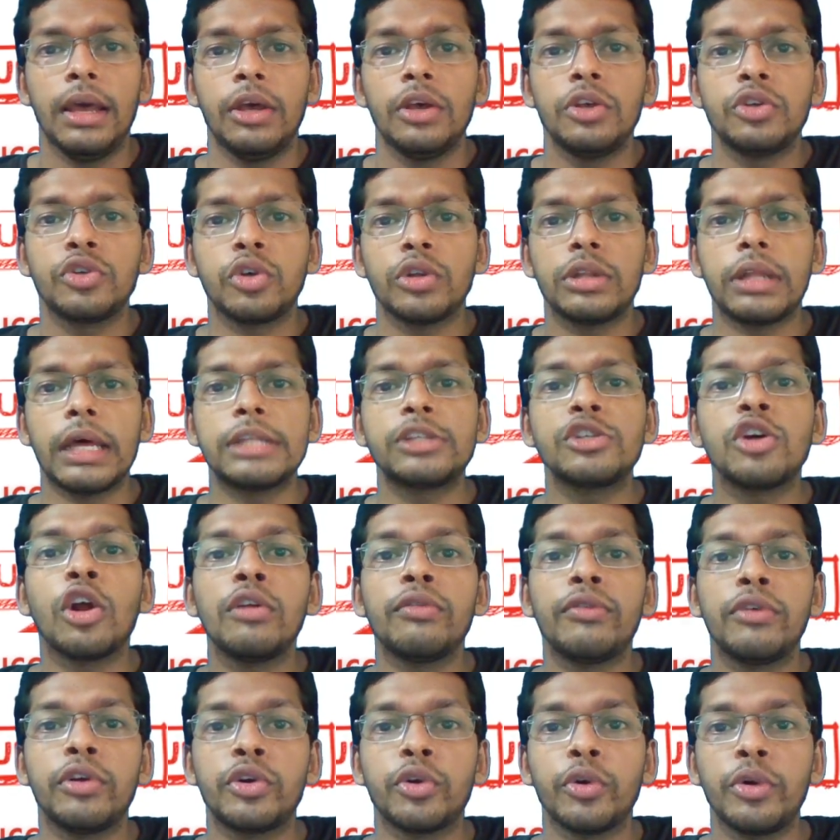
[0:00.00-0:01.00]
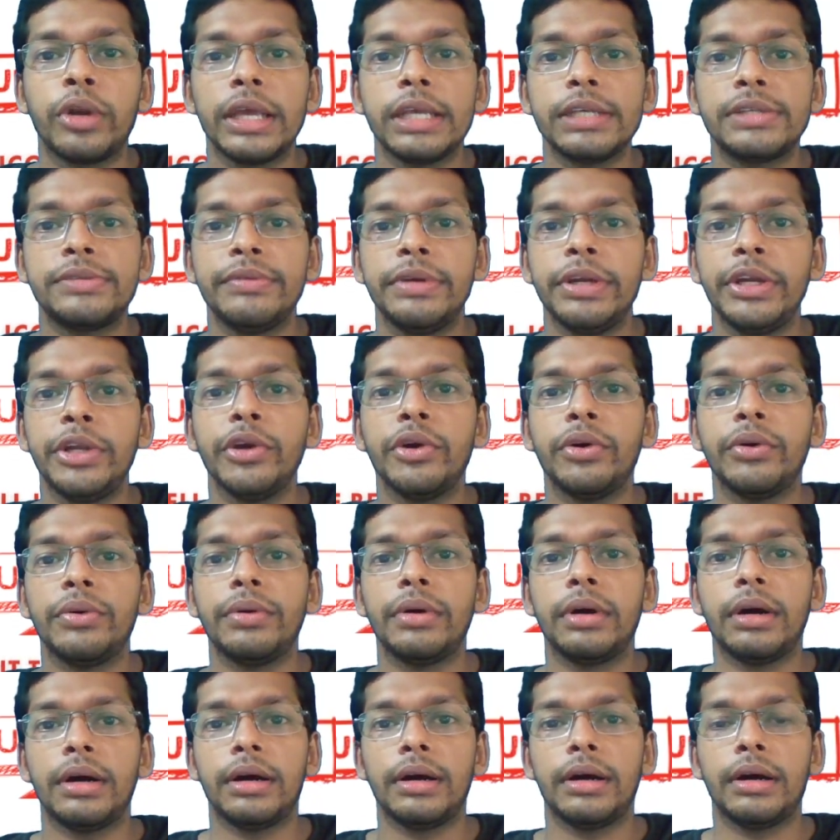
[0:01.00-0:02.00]
So that's all for today's video.
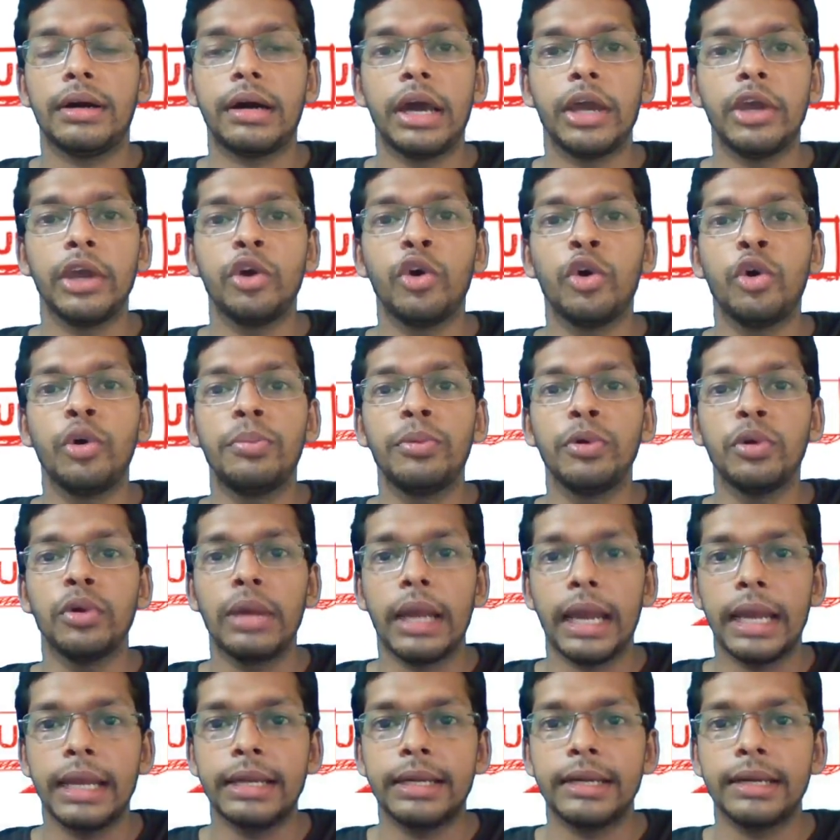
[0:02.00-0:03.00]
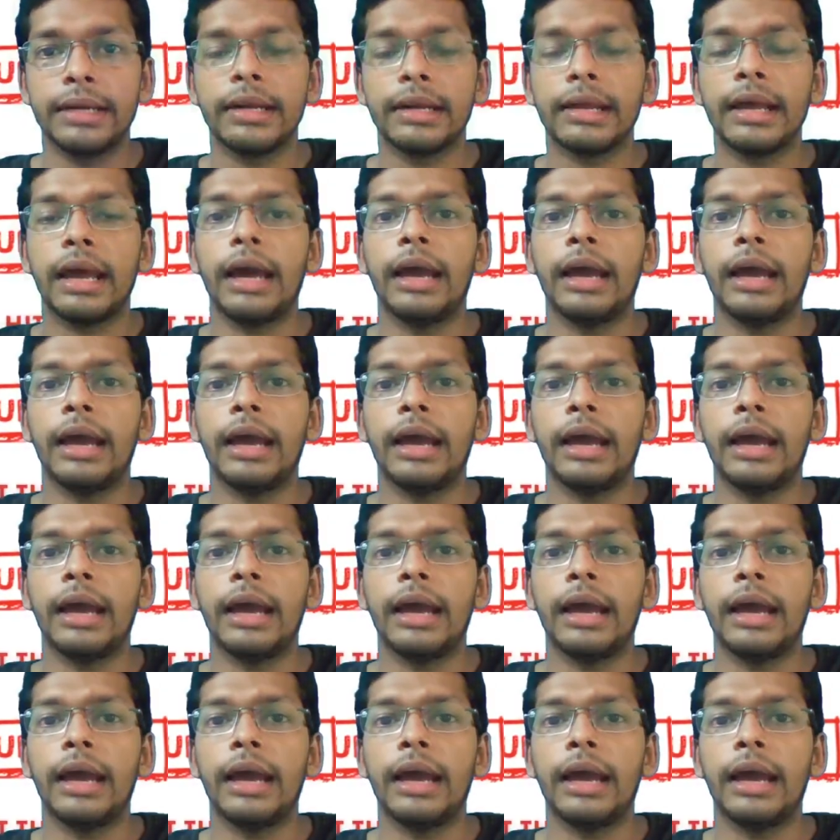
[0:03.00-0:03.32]
I hope you like it.